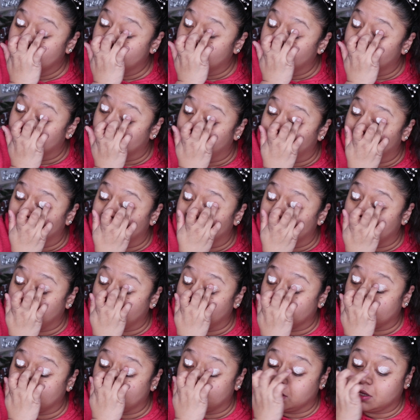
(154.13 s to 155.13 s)
you
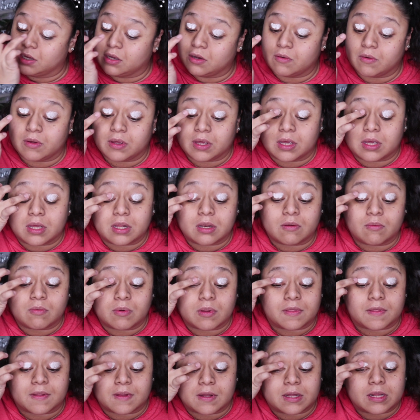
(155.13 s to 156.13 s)
barely can go in
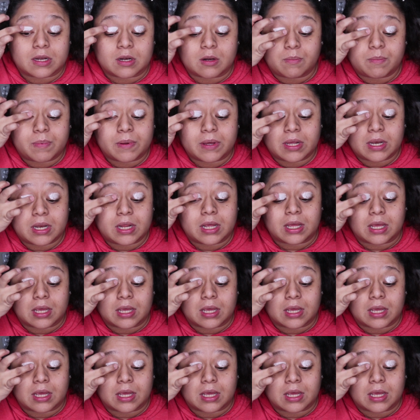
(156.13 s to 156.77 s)
with a little bit,